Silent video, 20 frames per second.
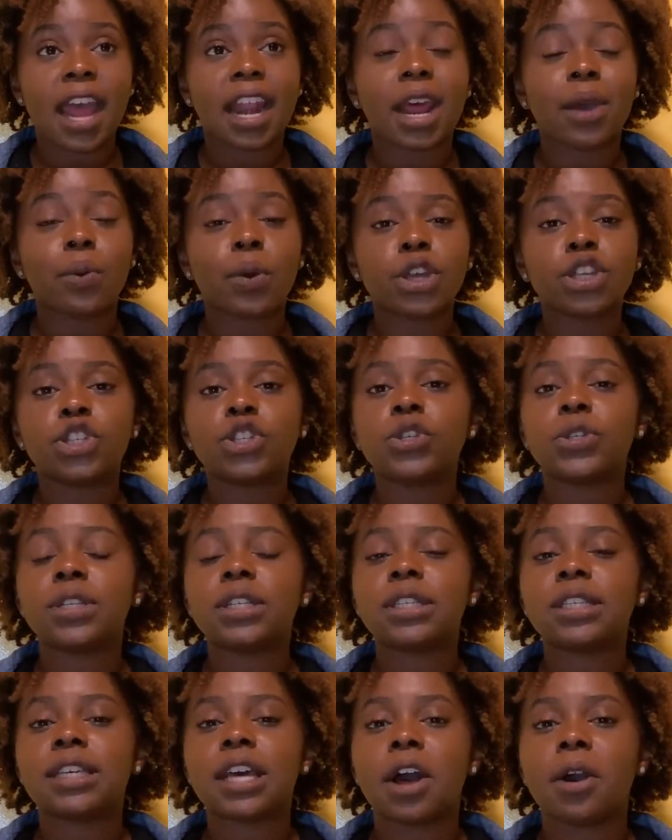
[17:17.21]
And I want you
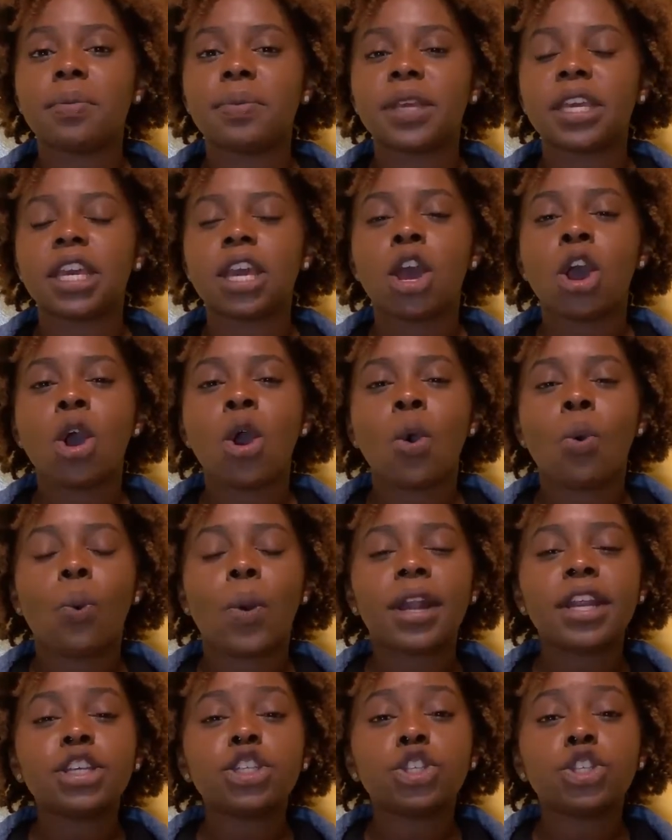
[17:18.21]
to tell me, what